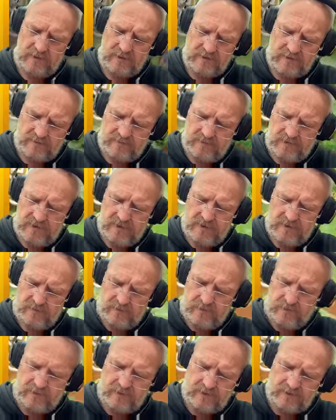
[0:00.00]
some
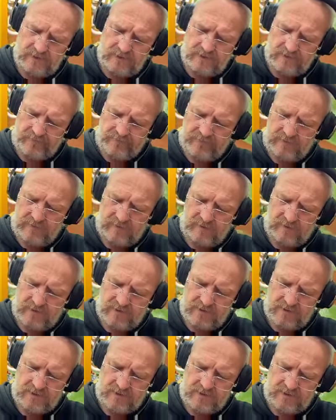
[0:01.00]
chickpeas. I
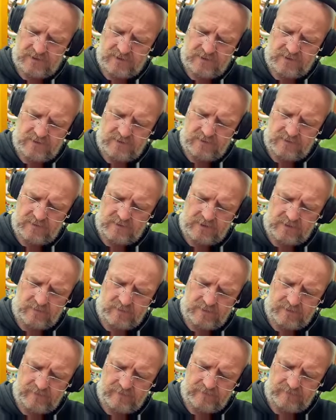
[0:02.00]
guess I should do that
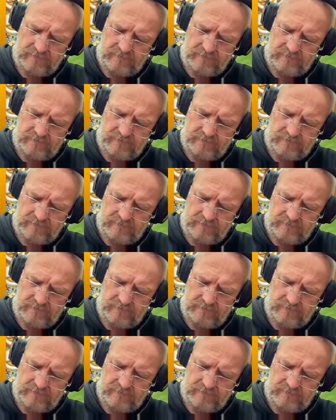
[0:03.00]
one.